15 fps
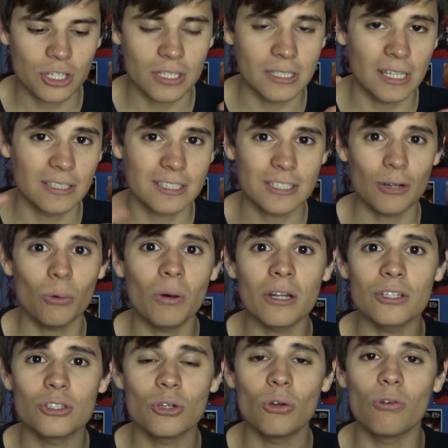because I still
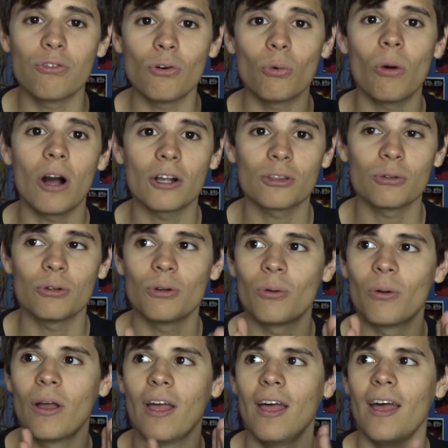want to do a full
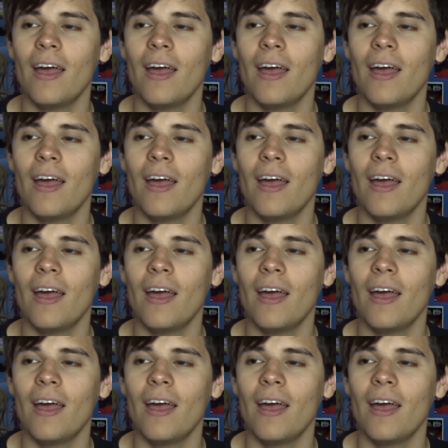walkthrough